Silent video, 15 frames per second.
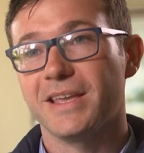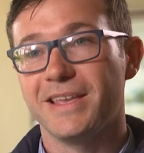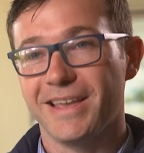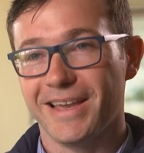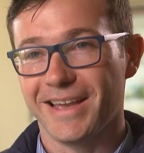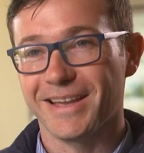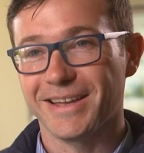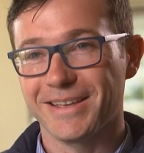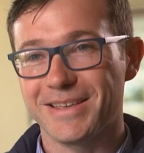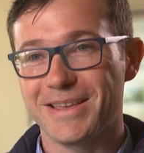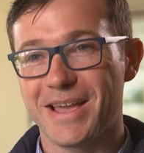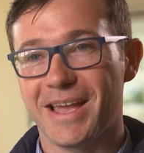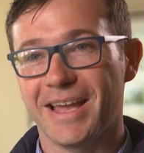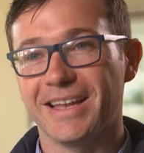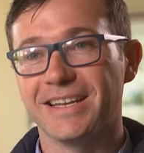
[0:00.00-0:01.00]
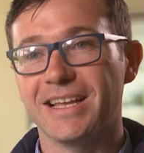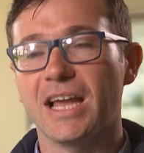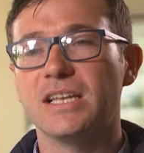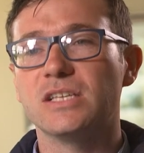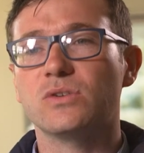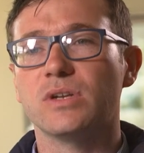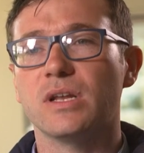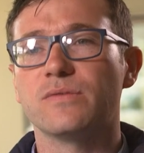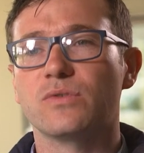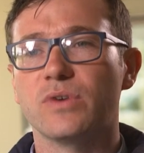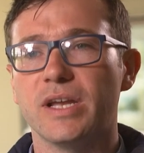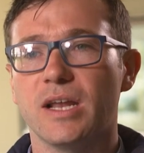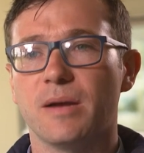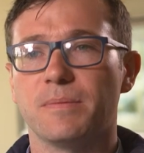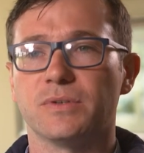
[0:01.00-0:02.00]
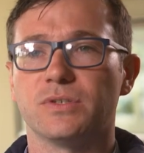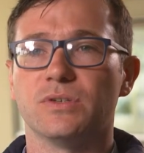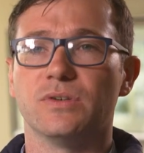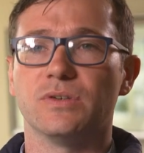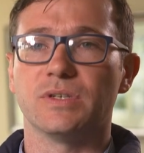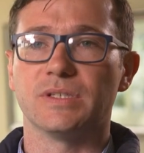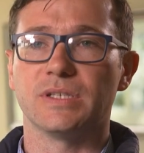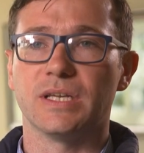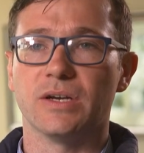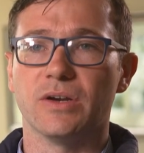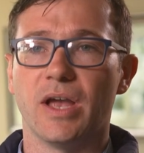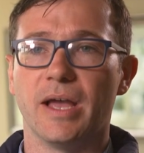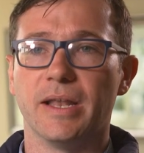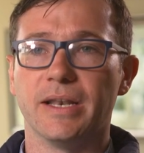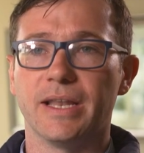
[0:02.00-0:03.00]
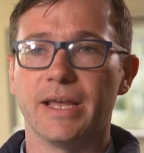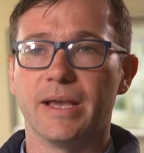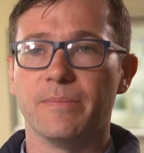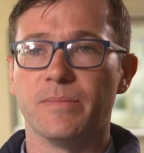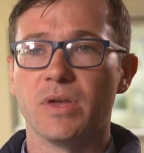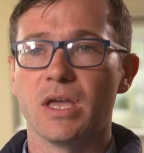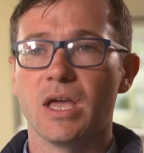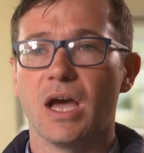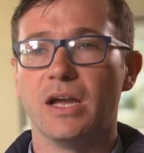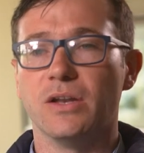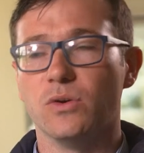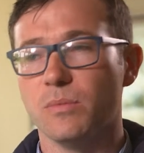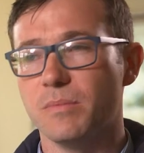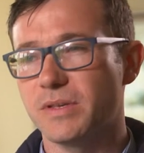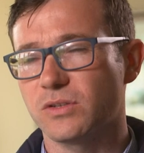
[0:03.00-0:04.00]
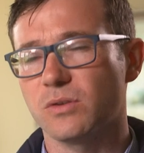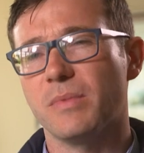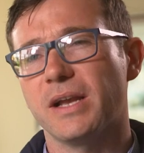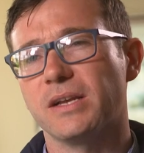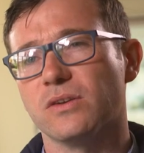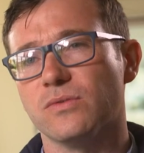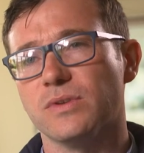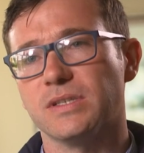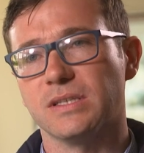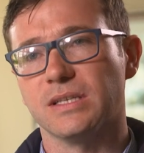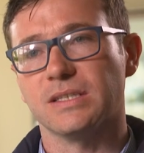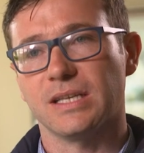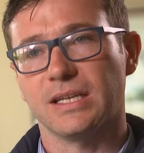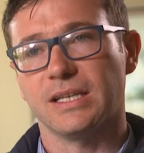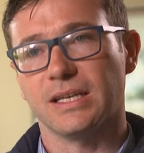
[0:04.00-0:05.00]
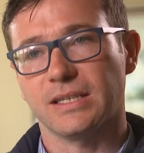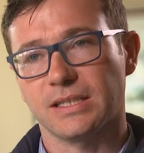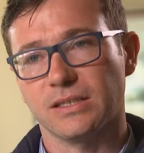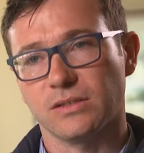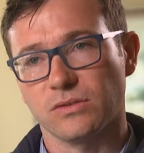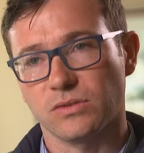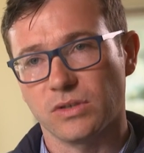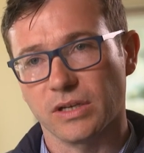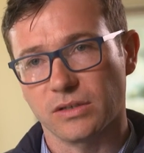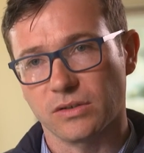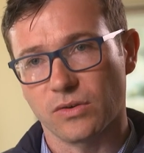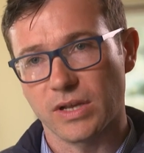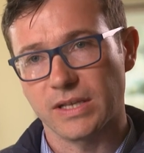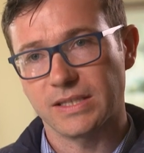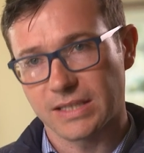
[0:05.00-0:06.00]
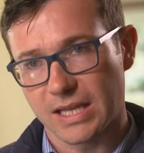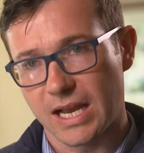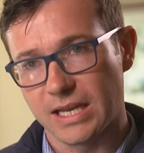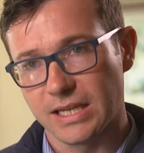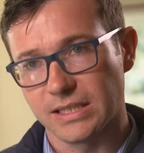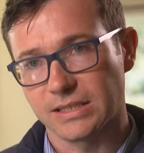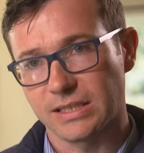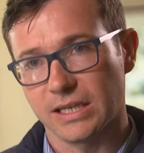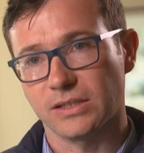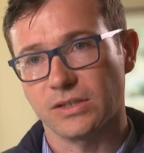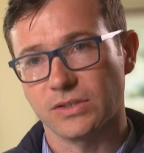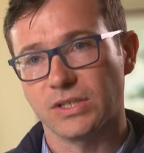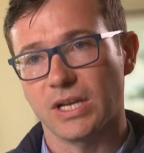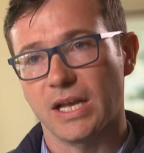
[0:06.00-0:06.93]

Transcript: Yeah, yeah, and and he's going to have great opportunities here. And um, I know Mr. Magner recently said like that the great stallions take their